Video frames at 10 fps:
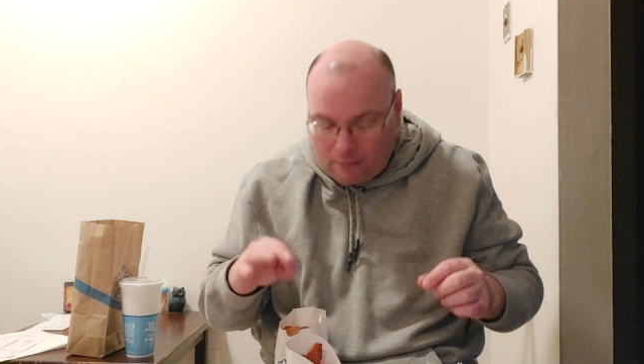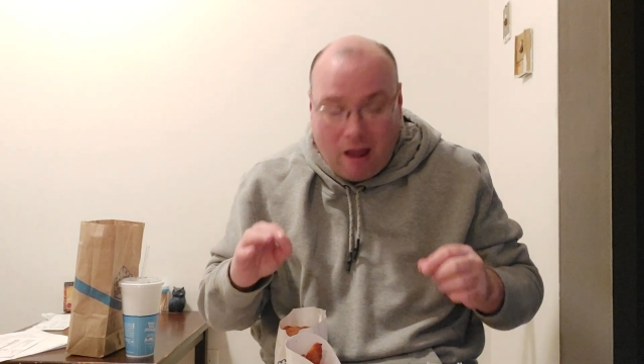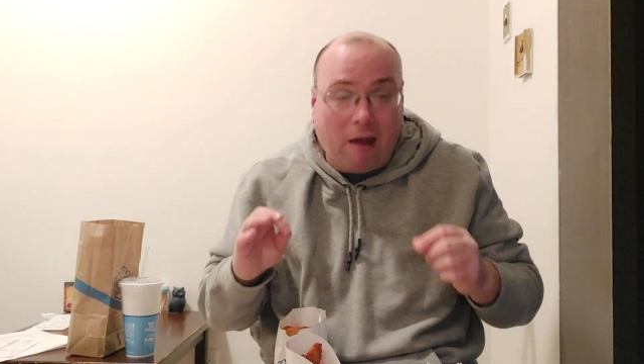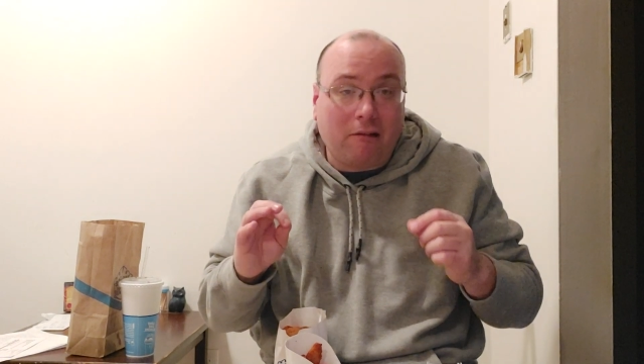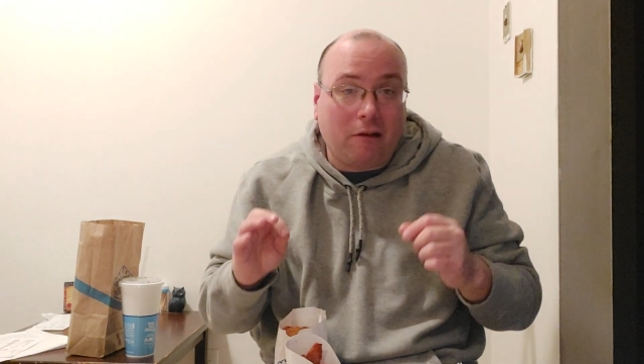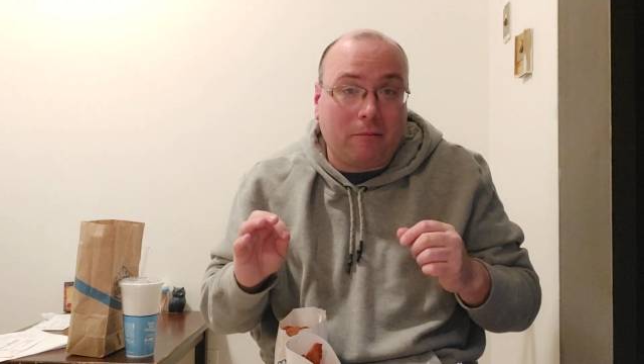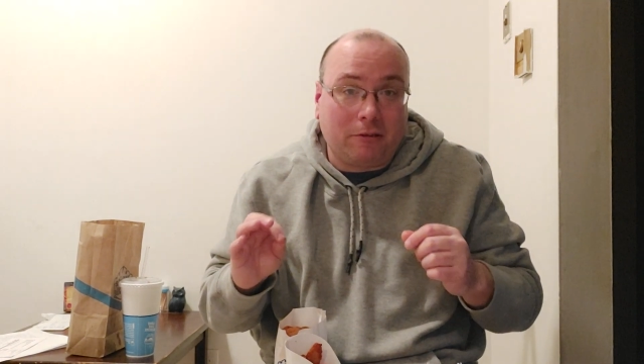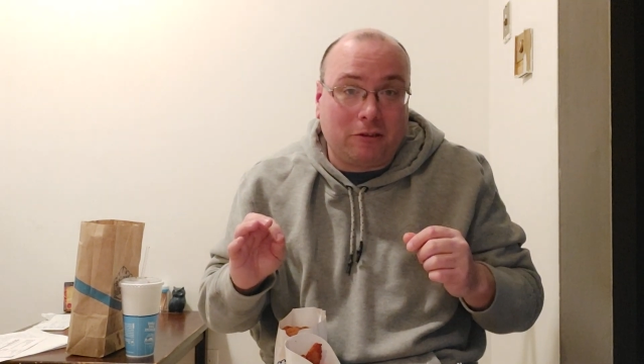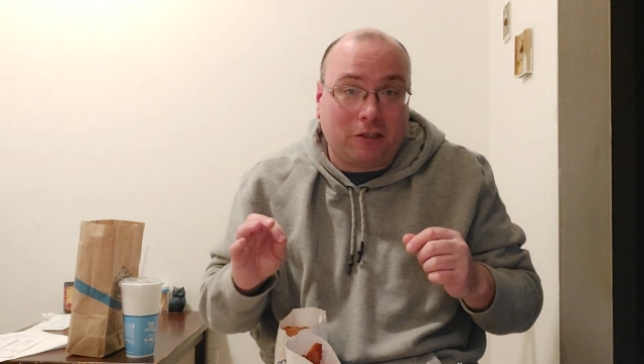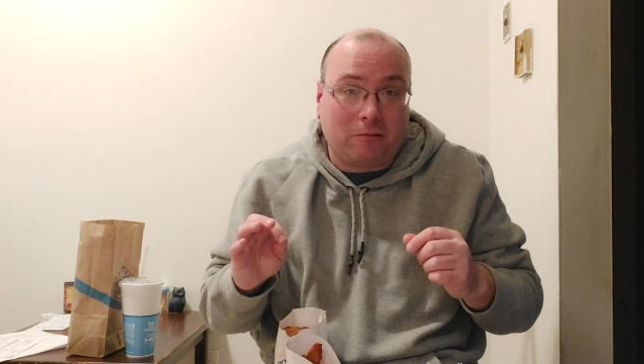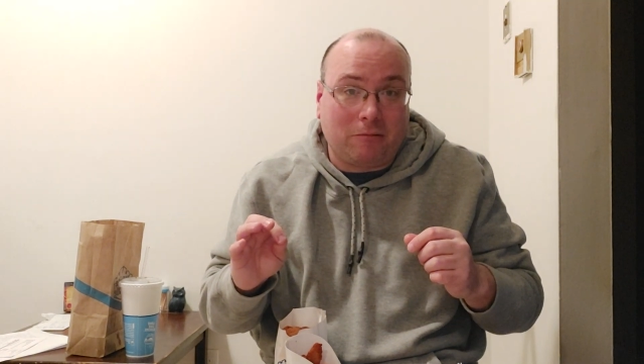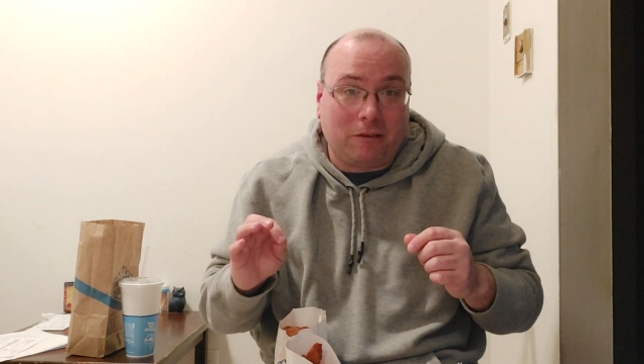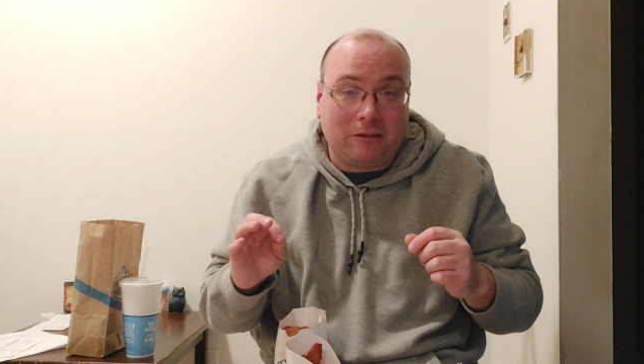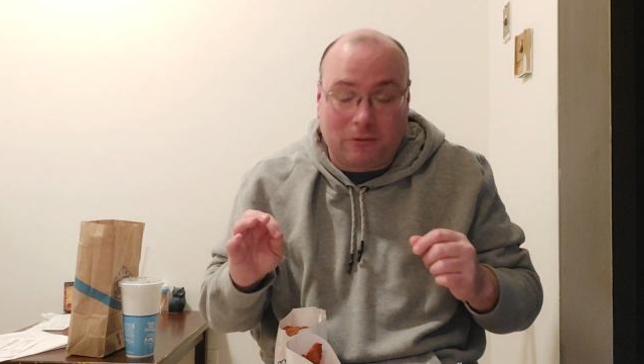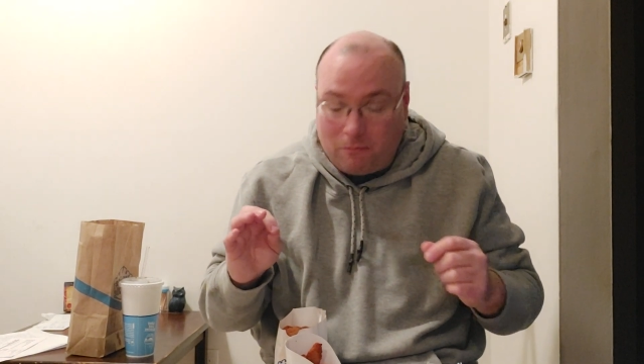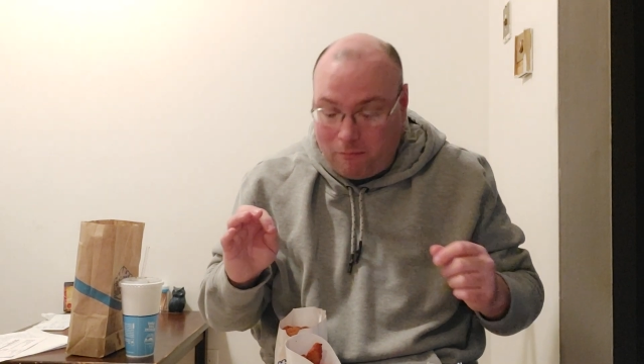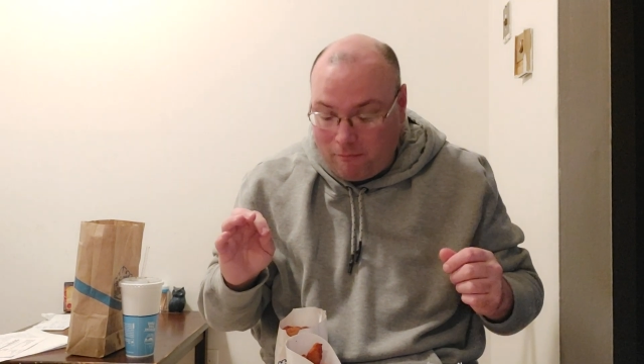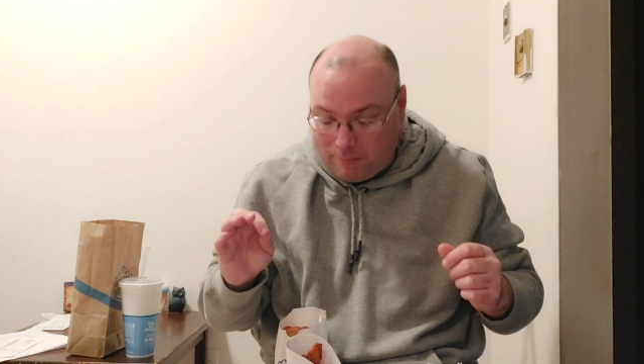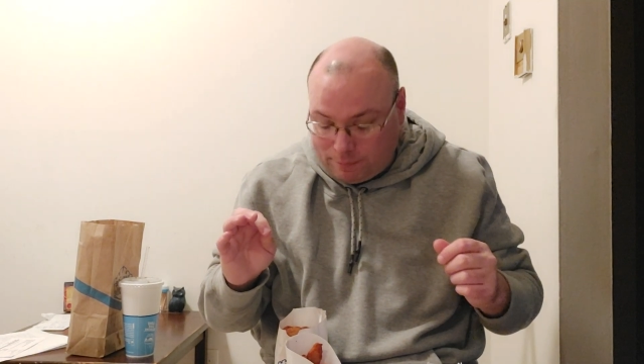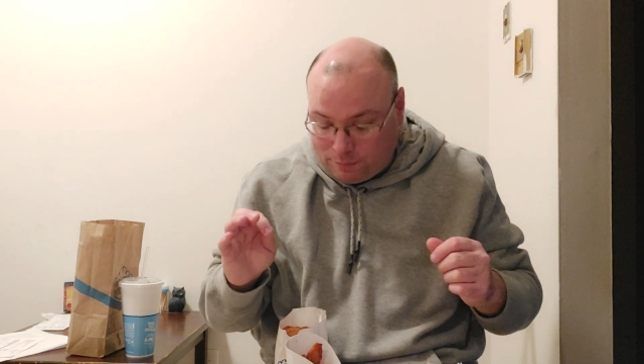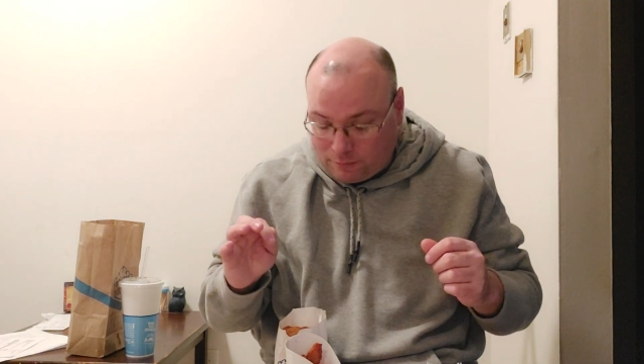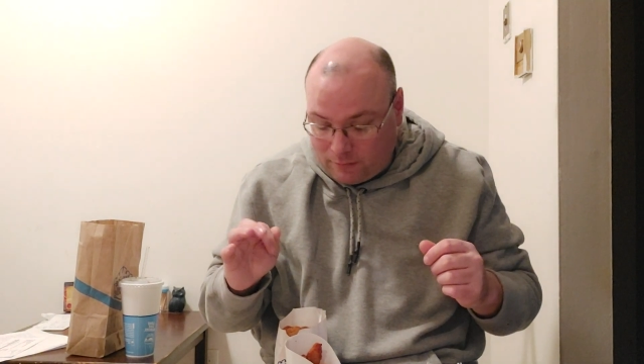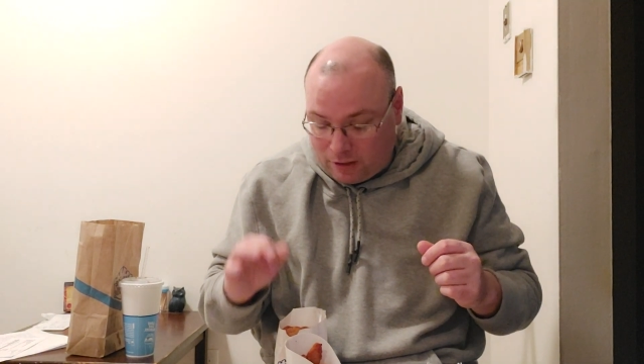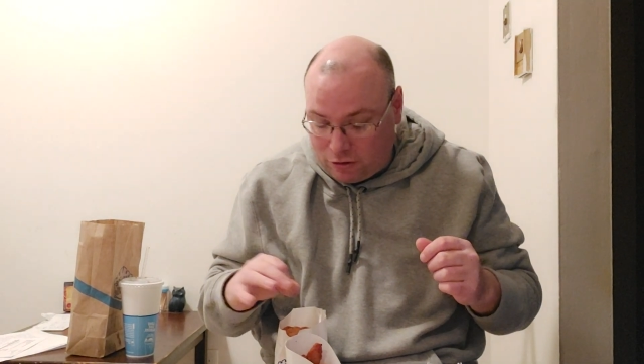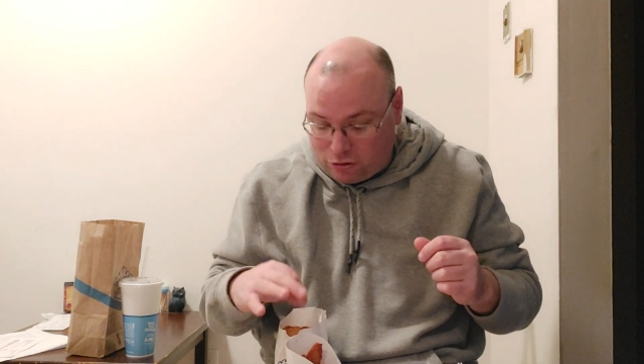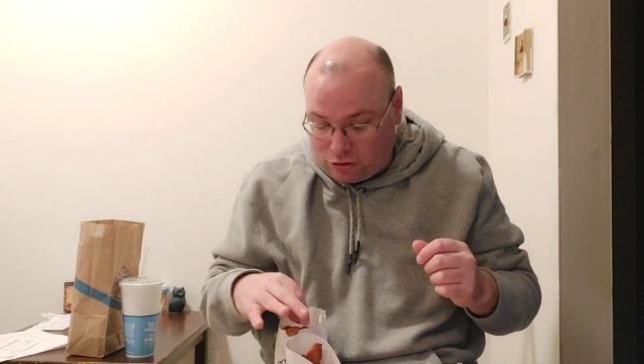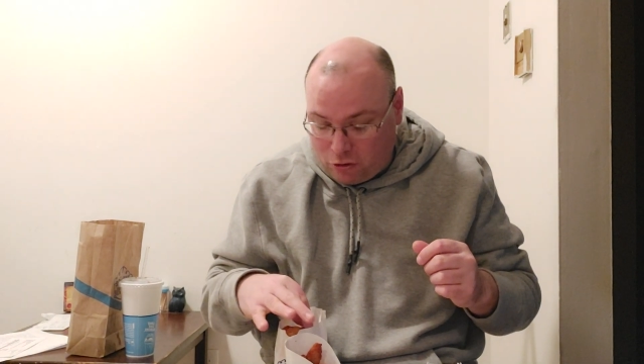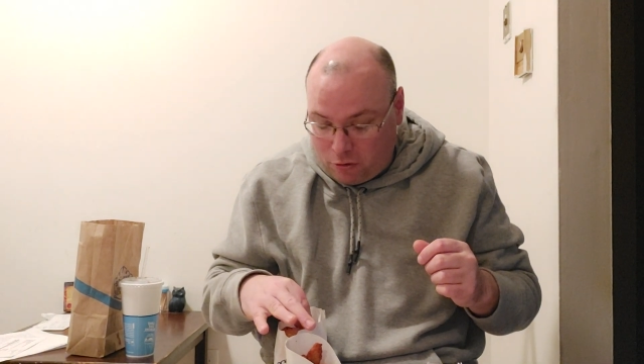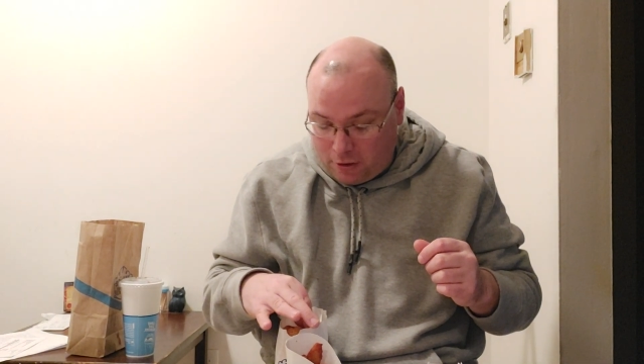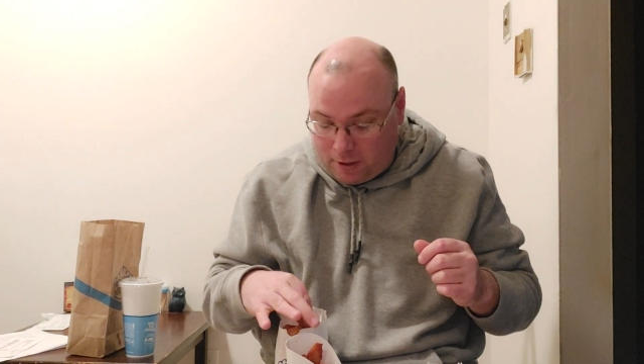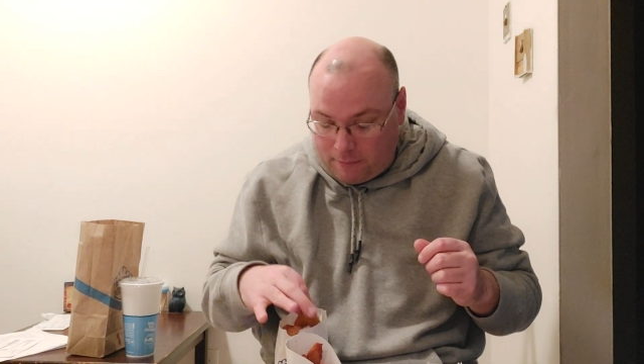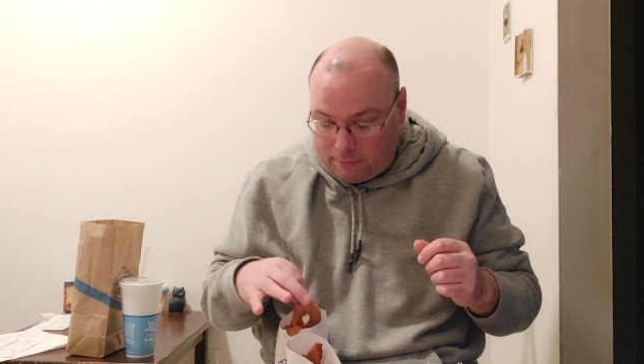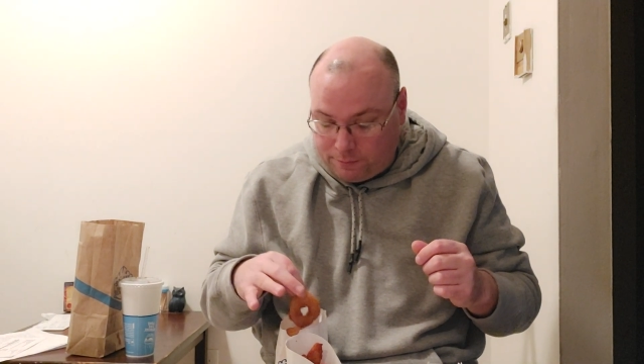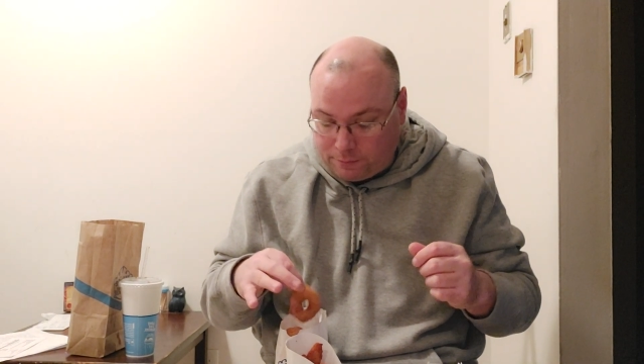I love their chicken rings. These are so good.